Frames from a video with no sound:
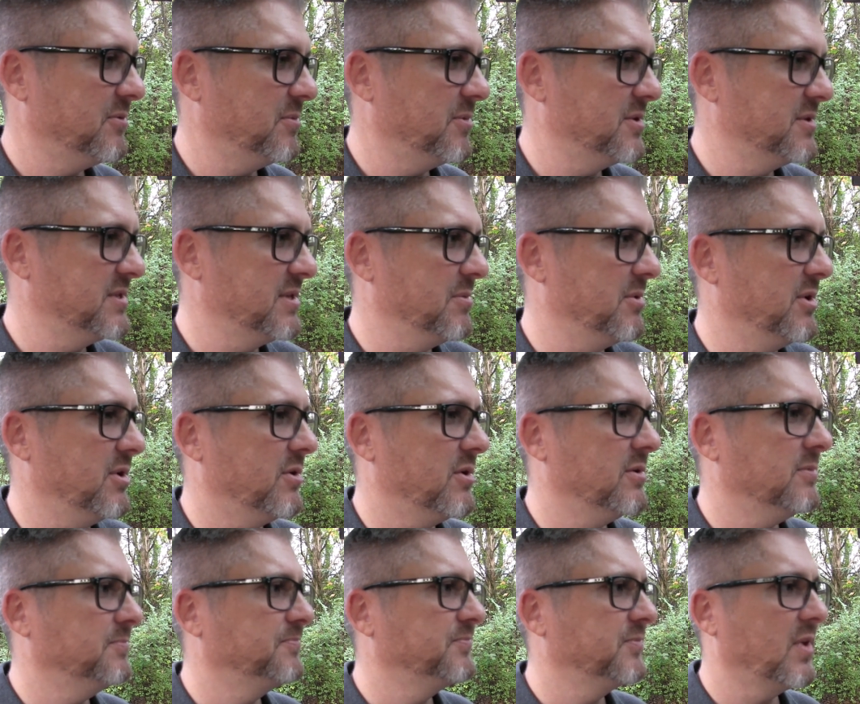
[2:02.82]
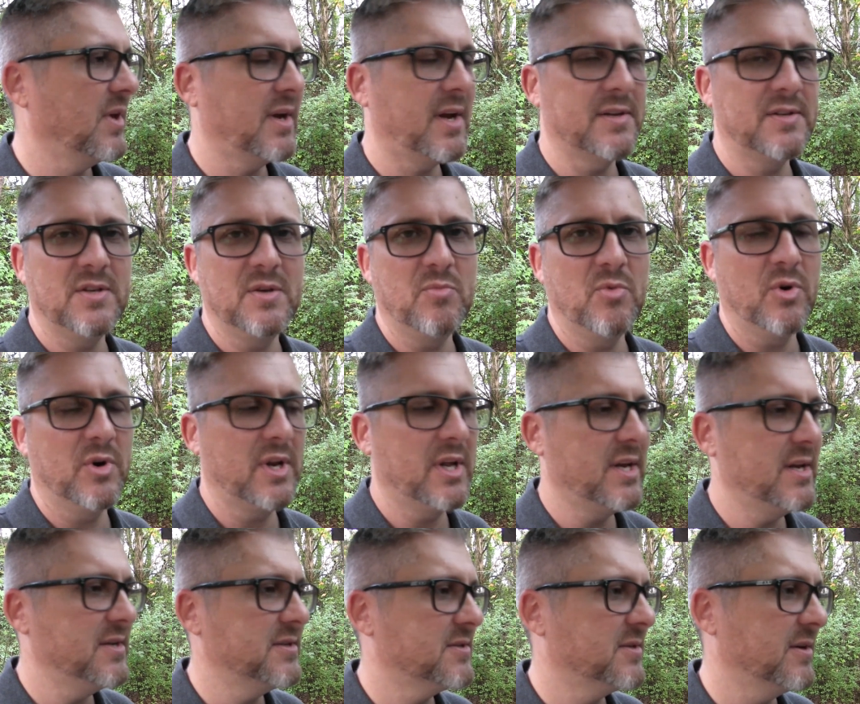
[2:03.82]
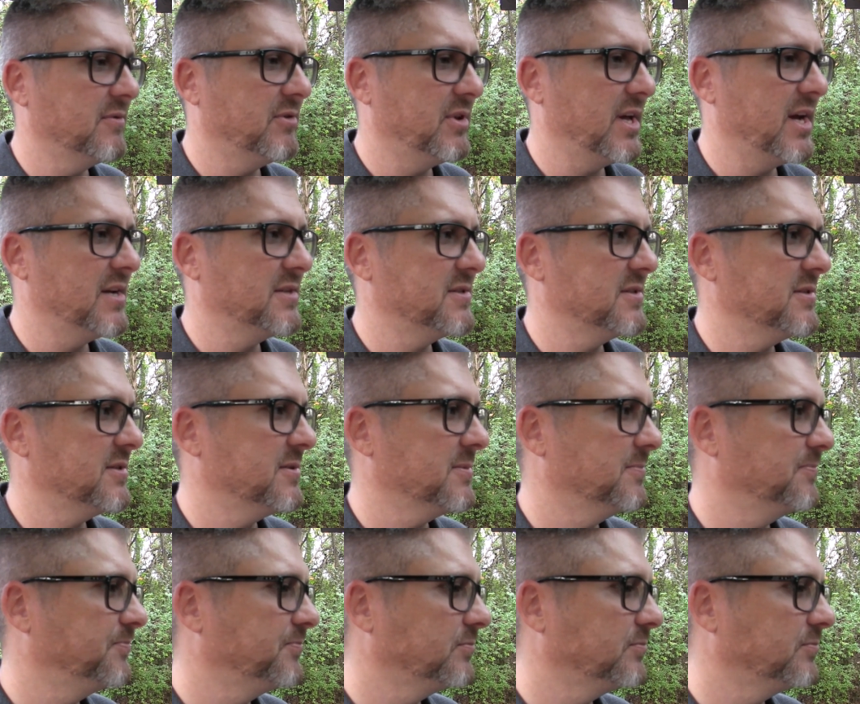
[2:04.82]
from the seminar. I got two more days of classes,